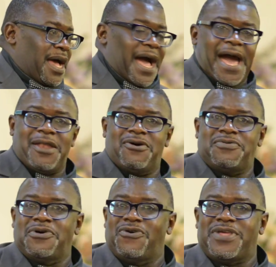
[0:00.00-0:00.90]
I
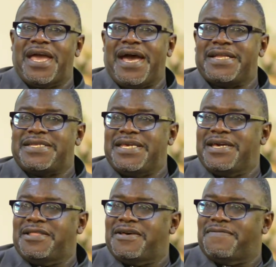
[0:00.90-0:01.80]
don't know the
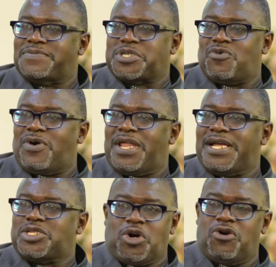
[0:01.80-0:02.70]
idea of someone
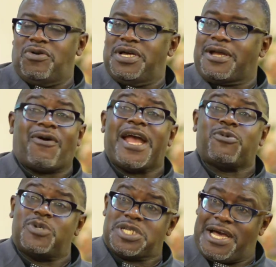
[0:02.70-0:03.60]
had told her
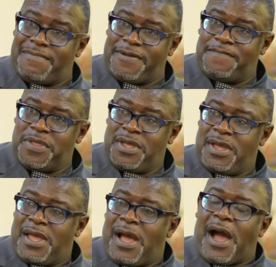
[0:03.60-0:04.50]
Christ was coming.
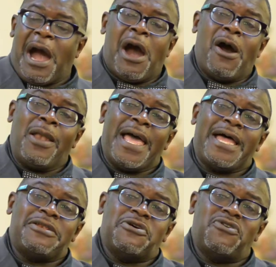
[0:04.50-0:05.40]
All
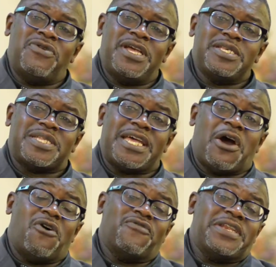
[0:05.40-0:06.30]
I know is that
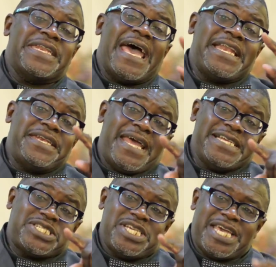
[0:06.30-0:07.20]
on that
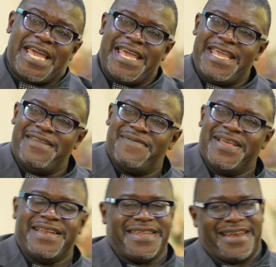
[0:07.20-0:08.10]
day she came,
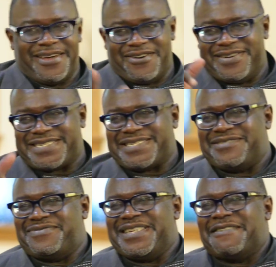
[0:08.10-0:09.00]
the Lord
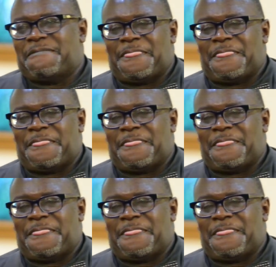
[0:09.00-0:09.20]
showed up.